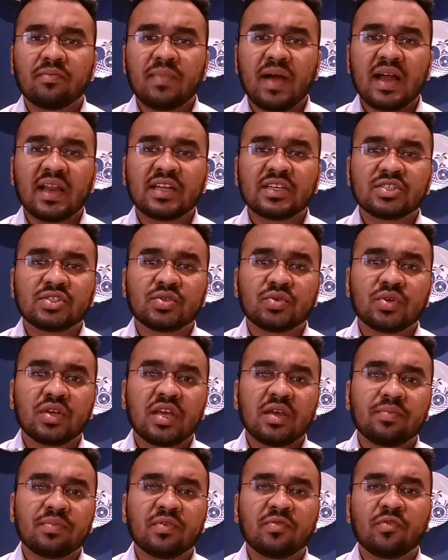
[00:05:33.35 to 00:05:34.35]
managed to
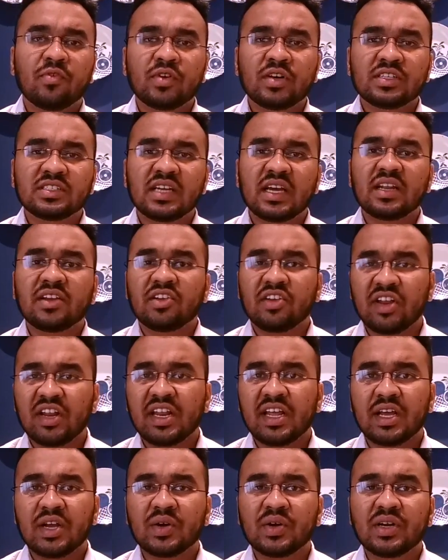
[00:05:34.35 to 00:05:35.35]
keep the phone design
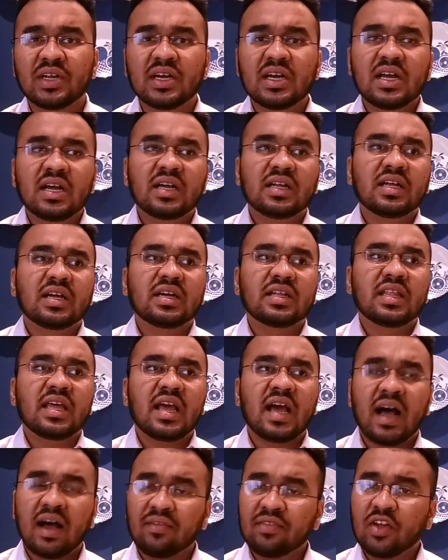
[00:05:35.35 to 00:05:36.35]
really good.
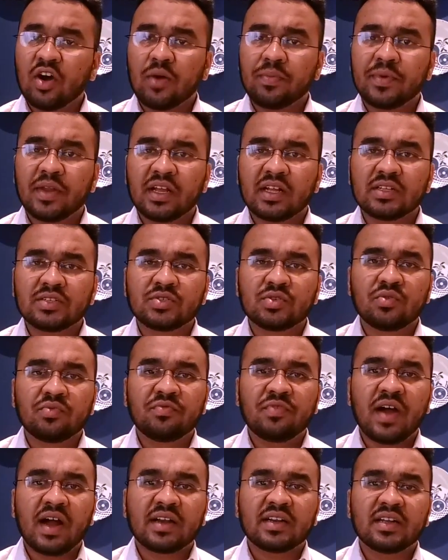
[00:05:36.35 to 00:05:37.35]
They have the optical
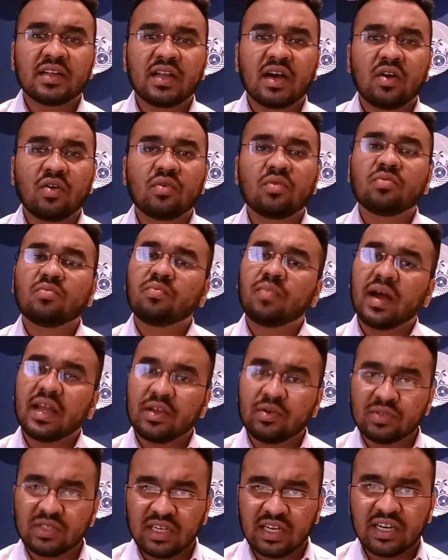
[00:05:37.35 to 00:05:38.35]
zoom factor now by
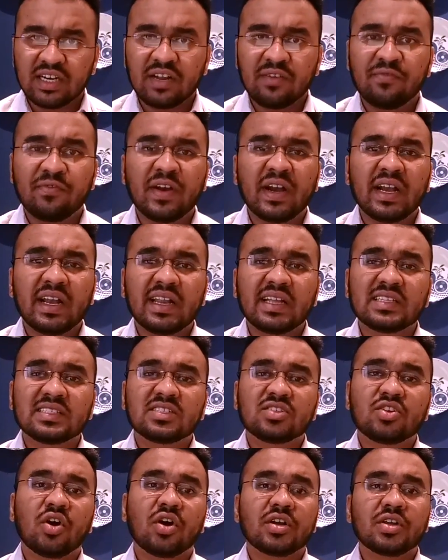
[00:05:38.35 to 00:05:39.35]
using a different
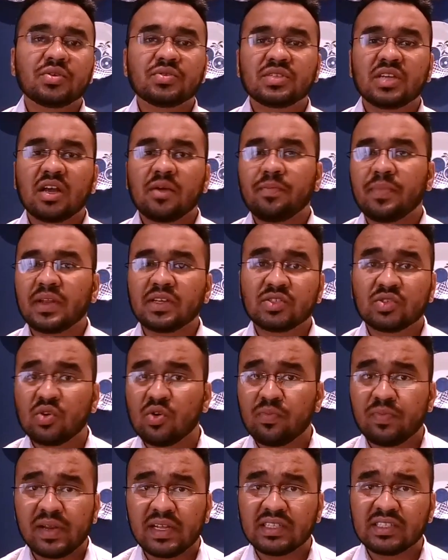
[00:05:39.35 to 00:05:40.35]
lens, not using a
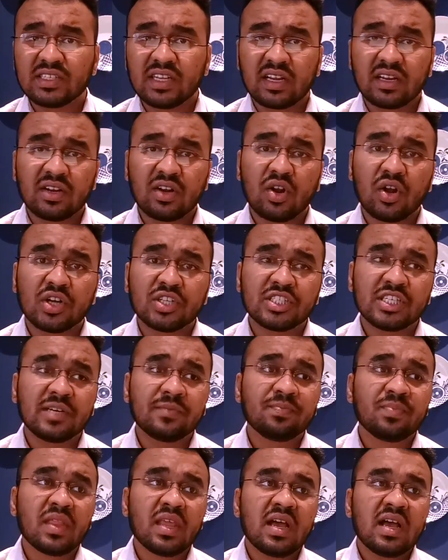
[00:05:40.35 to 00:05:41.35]
periscope lens
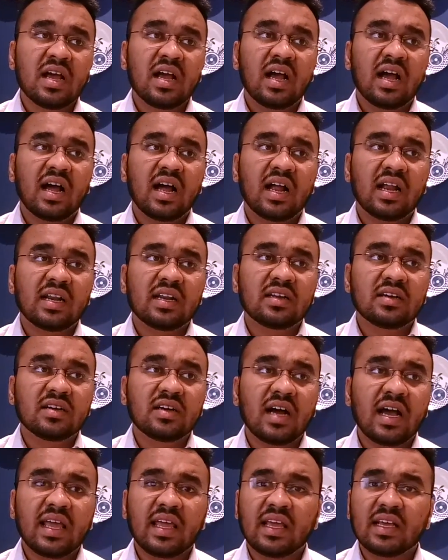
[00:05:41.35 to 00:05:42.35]
technology. And
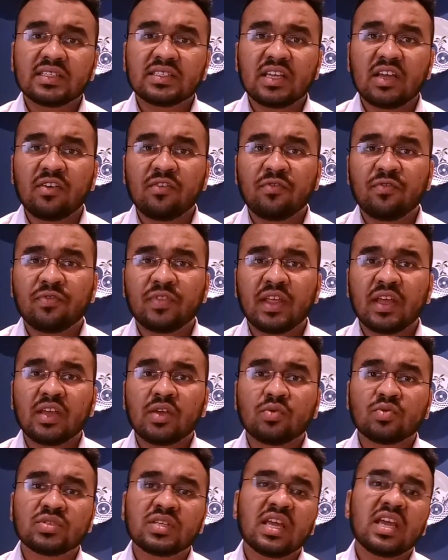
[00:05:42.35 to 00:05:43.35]
I guess if they
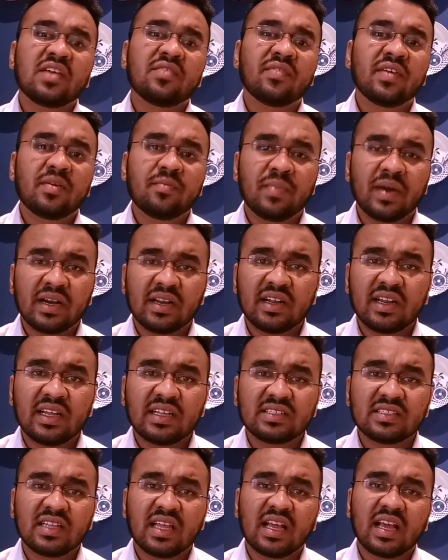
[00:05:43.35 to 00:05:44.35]
use even better
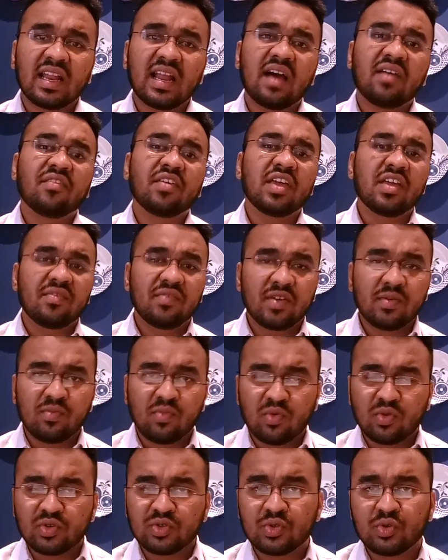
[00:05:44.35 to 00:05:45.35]
lens, they can have even
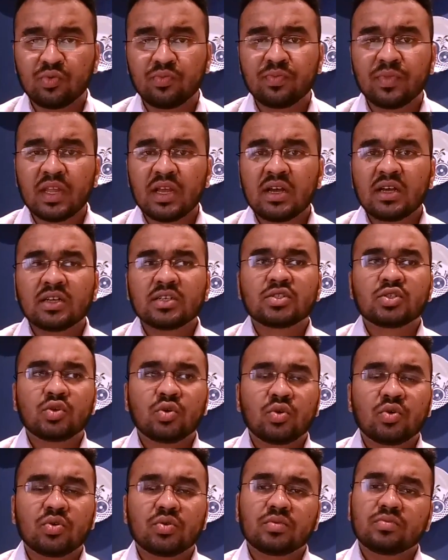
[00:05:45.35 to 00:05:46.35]
more zoom.
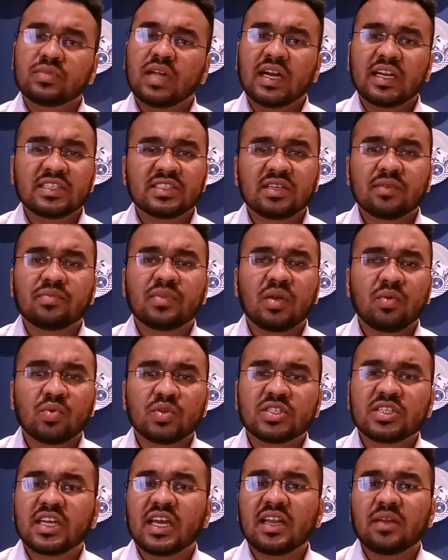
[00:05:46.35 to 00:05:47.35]
So that is something
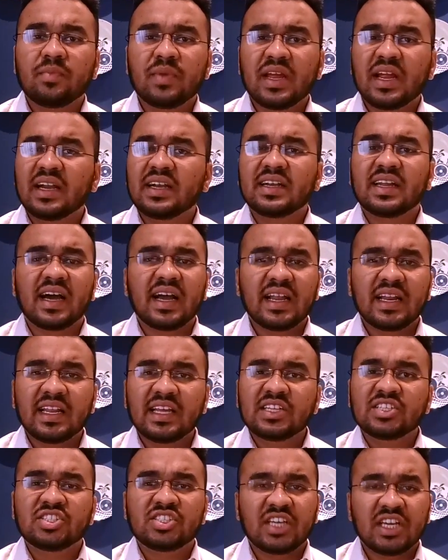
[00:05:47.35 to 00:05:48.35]
which can be
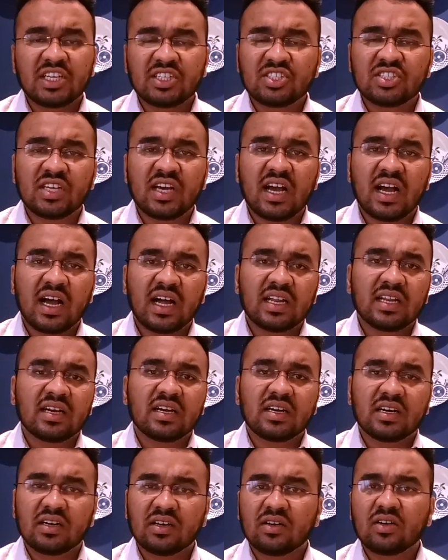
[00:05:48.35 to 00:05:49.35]
entirely changed and
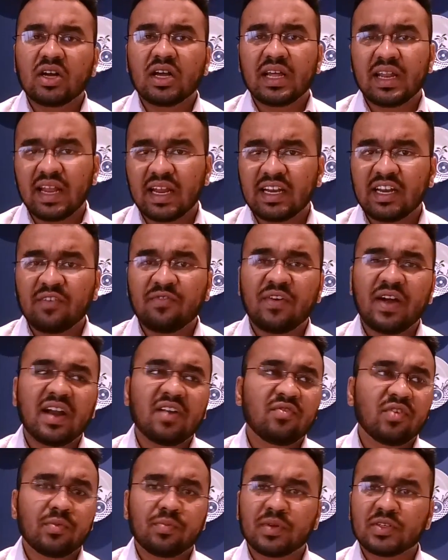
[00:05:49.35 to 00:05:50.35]

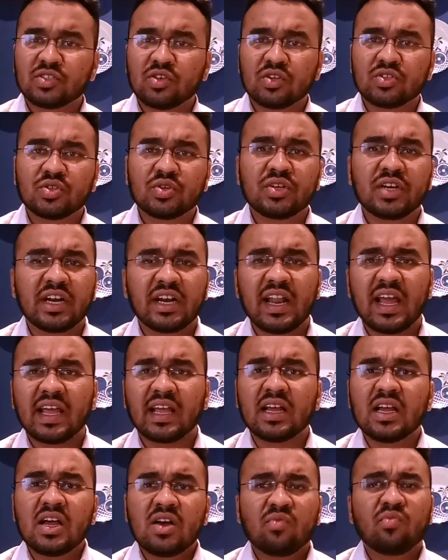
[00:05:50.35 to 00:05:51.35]
rectified. OnePlus also did
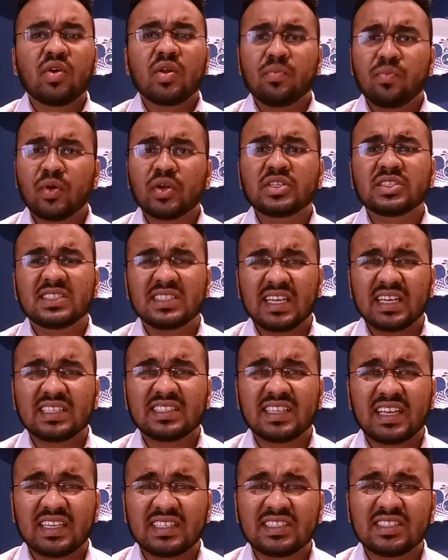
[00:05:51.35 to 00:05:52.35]
like
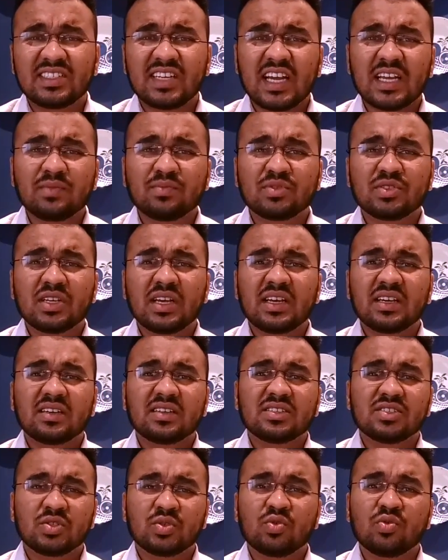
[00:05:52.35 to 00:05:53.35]
1.66 times
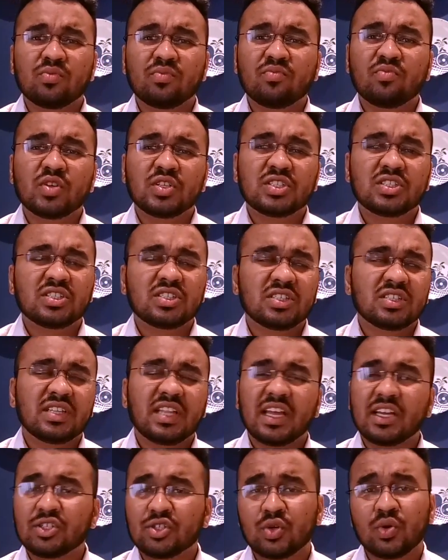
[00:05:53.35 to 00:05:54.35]
zoom, which
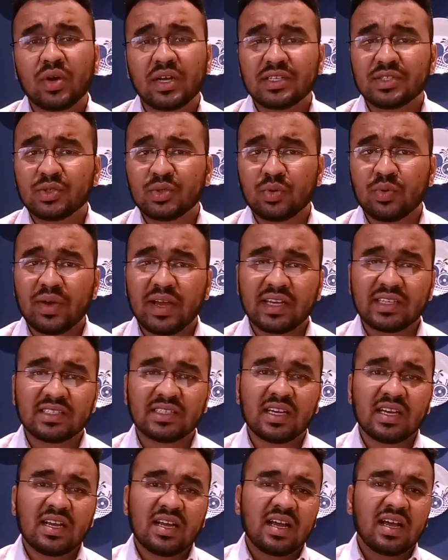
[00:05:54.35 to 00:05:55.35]
they show as
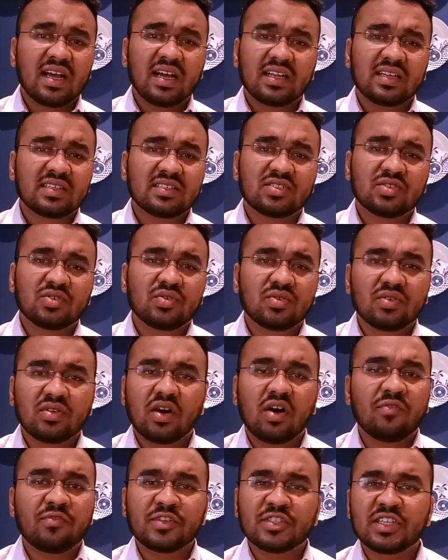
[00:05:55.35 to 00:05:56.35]
2x, and so
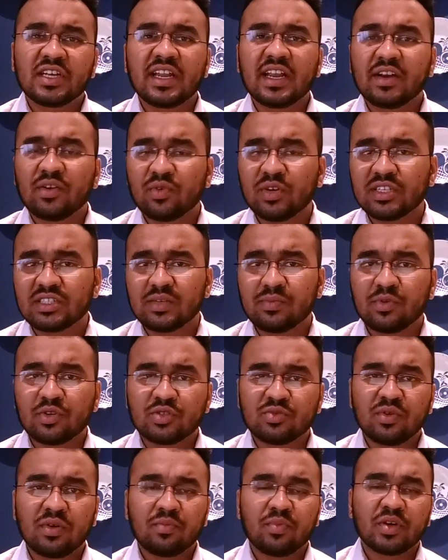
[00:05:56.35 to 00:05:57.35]
officially it only
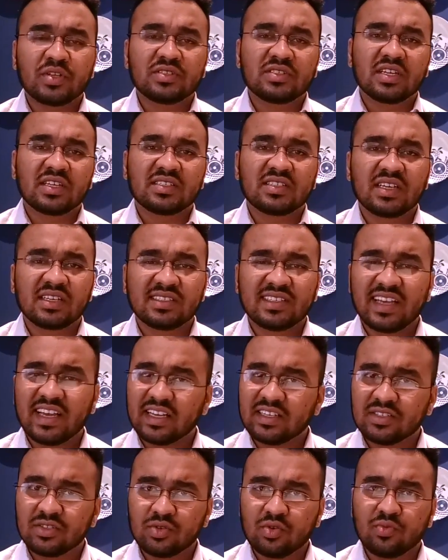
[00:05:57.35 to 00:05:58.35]
supports
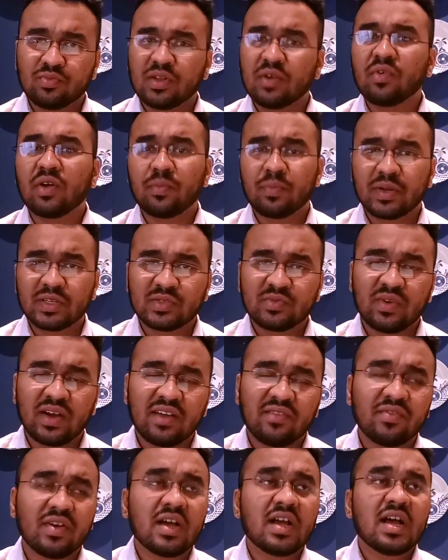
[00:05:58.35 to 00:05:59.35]
1.66x zoom, the OnePlus 5.